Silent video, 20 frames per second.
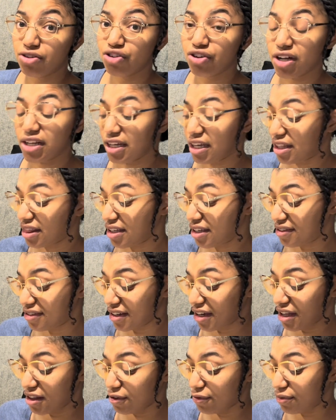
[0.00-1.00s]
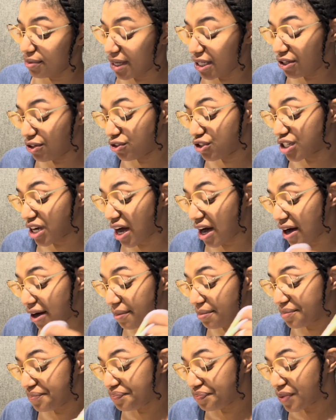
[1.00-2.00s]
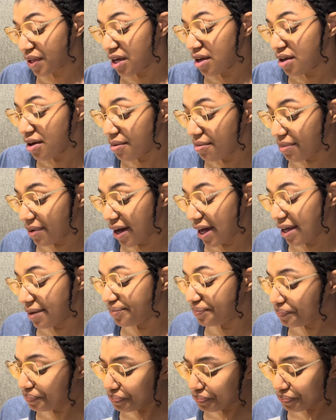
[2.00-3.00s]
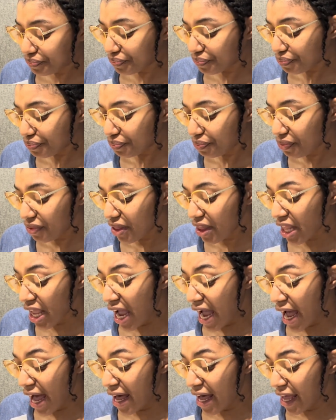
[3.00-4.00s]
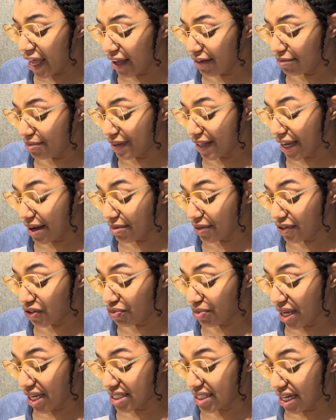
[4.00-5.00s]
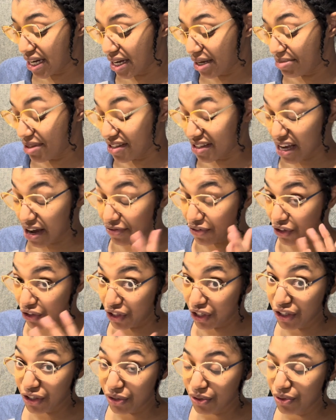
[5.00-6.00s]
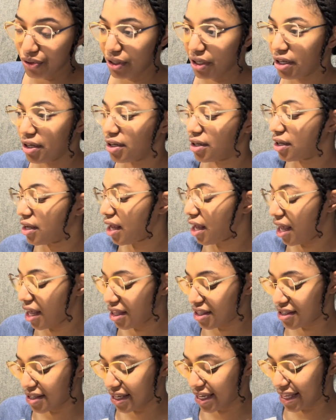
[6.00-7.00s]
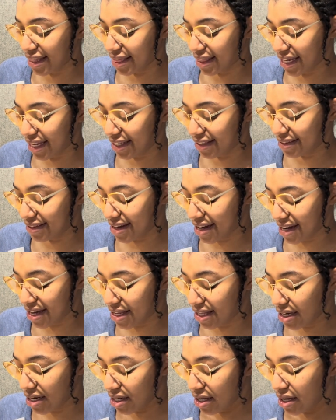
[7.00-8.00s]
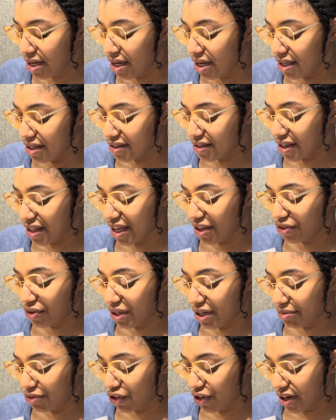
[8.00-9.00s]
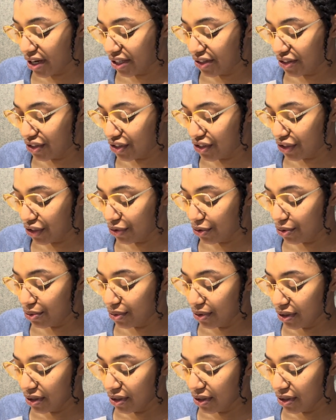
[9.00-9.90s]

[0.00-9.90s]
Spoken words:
trying to get things together for my new job. But I have been able to make time this afternoon to get things done. So that's what I'm trying to do.